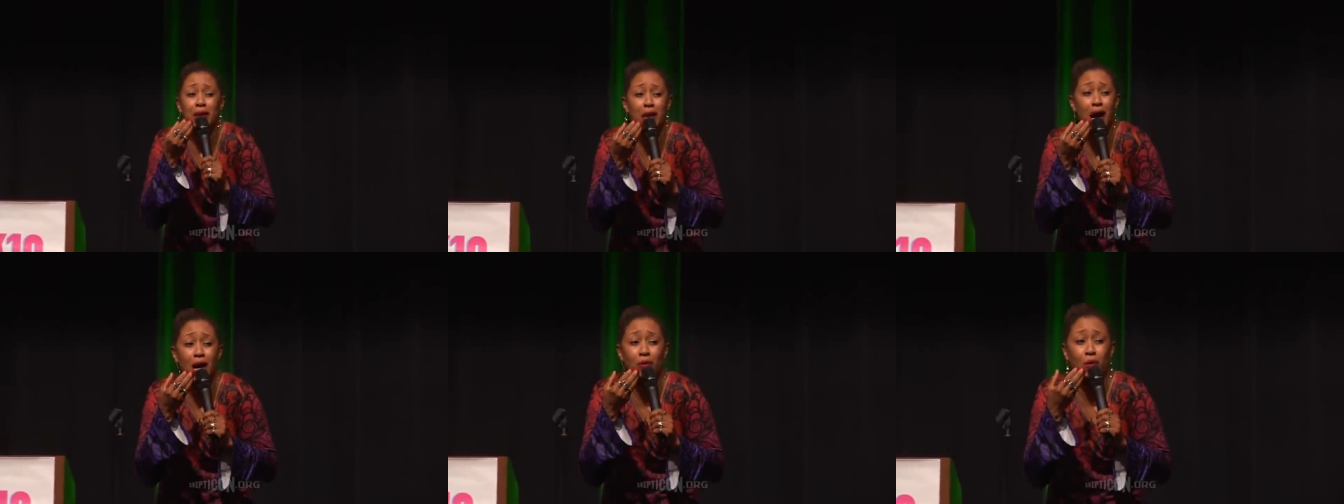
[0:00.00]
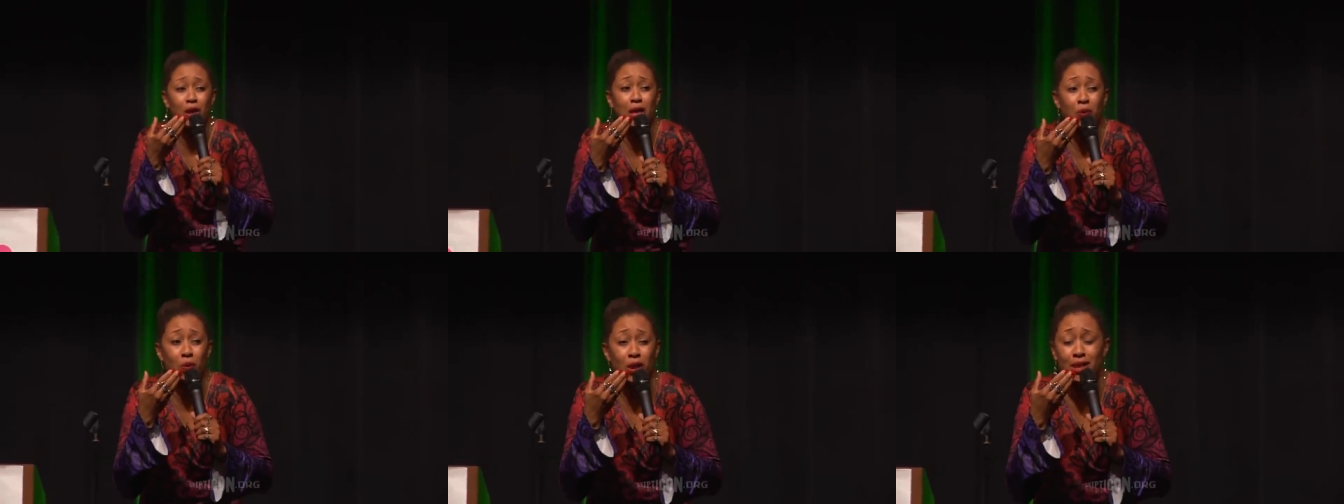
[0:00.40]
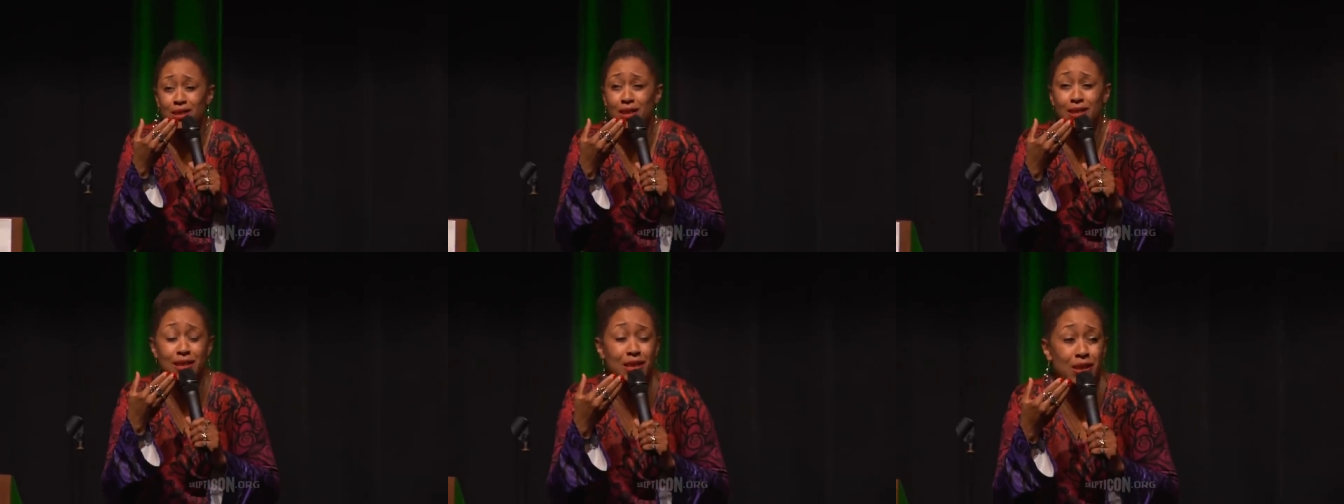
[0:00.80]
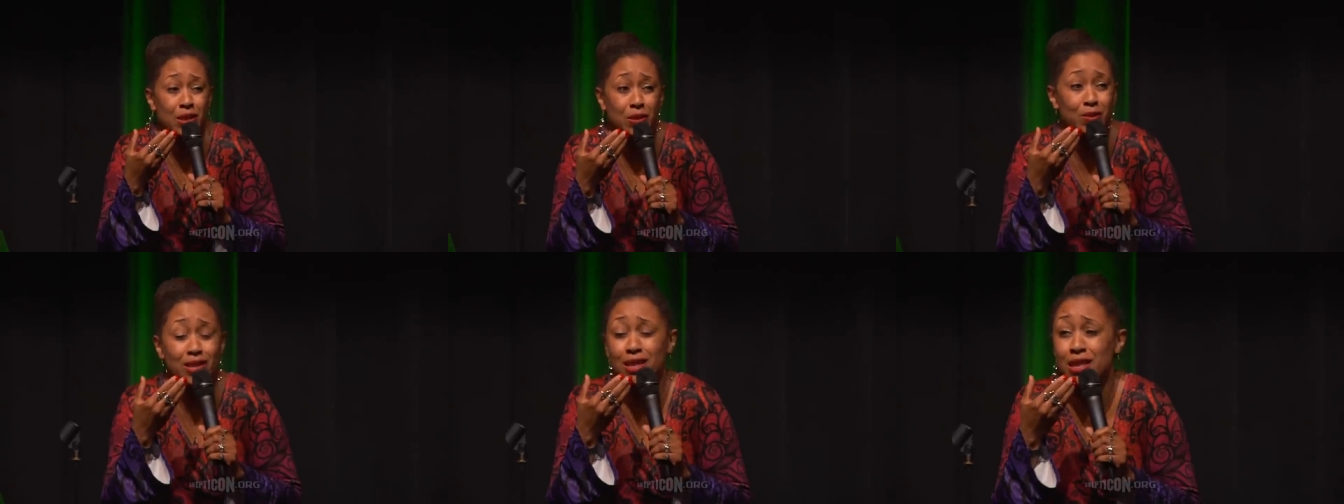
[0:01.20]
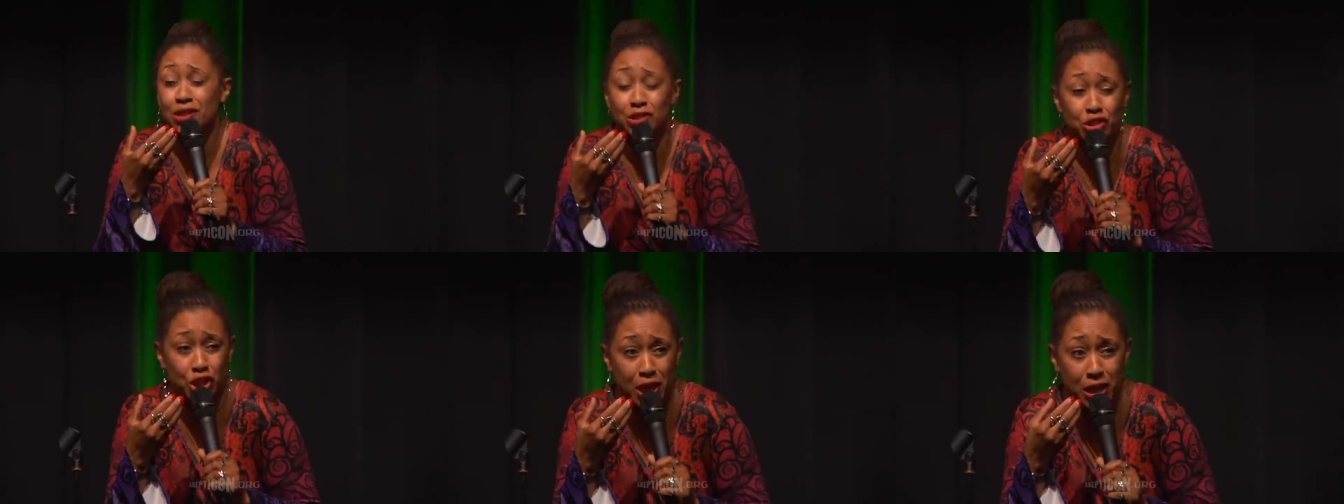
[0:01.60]
my God, what, what is this? In, what's in
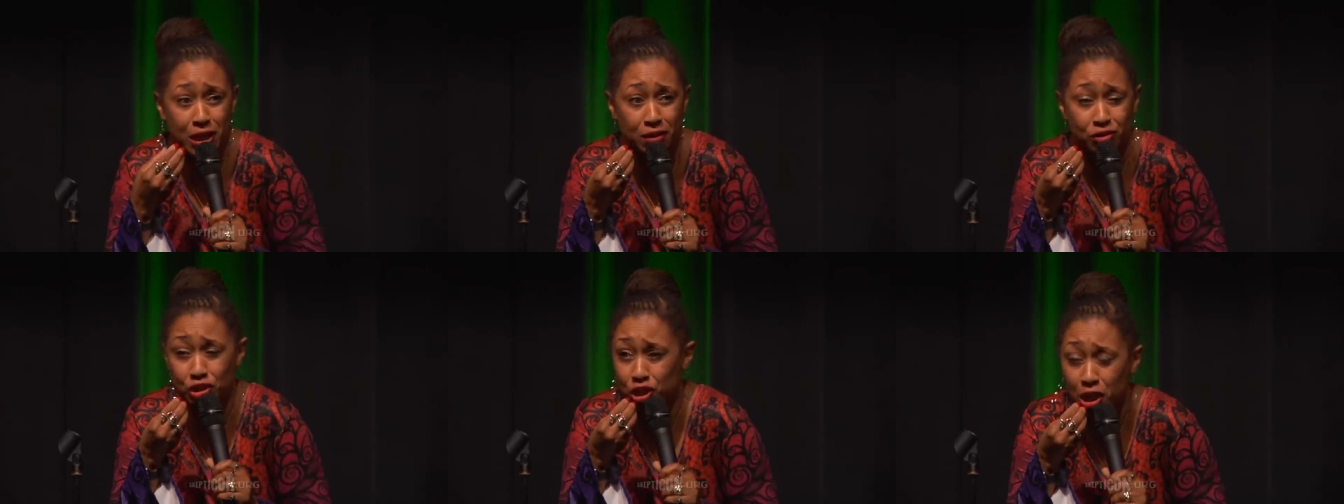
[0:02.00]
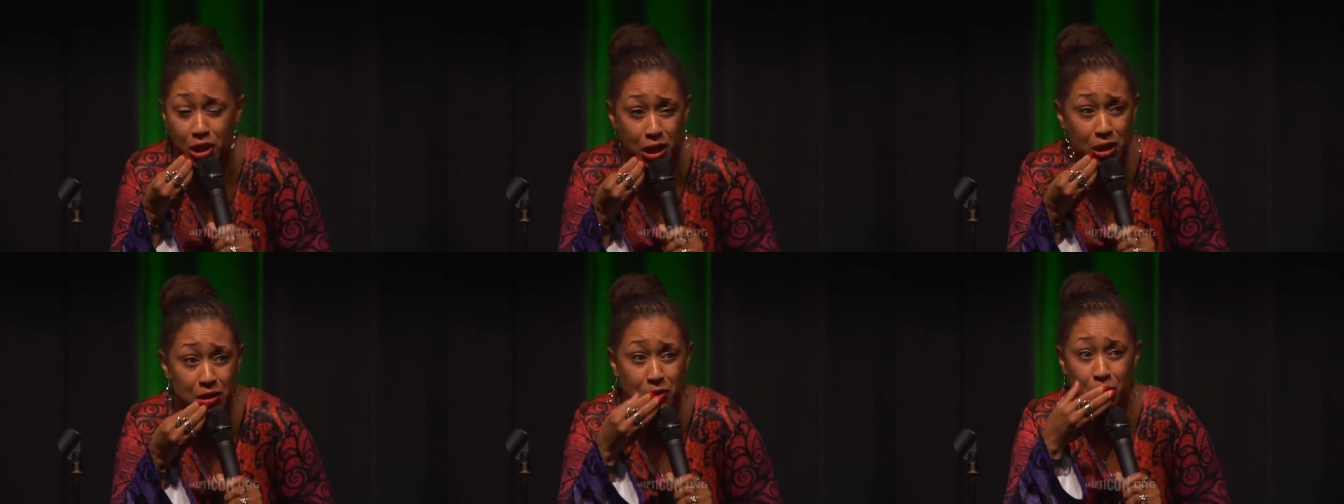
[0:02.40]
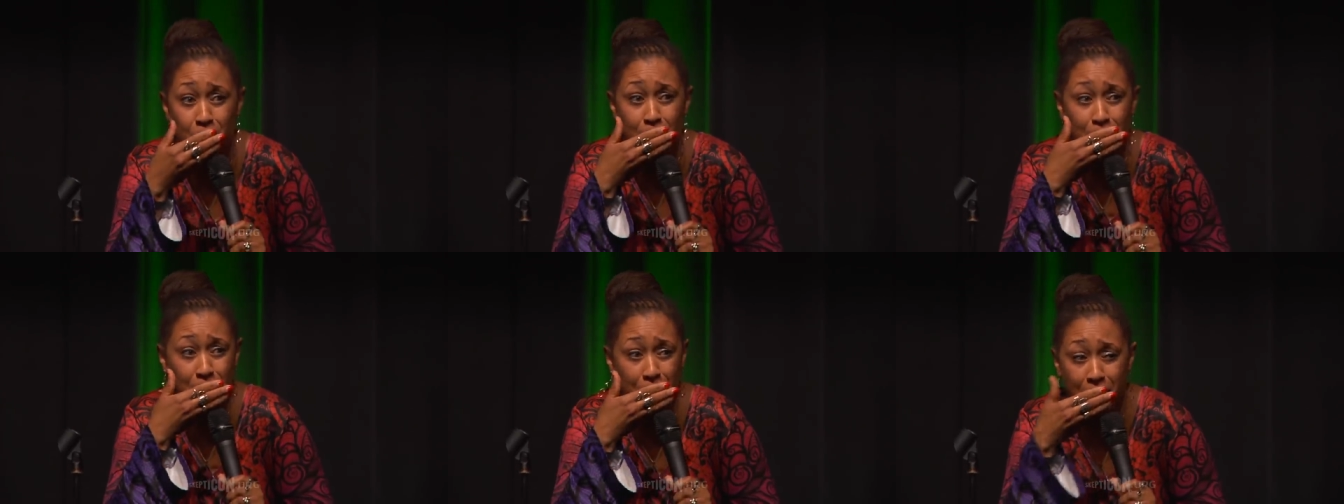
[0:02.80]
this chicken? Chicken? Oh my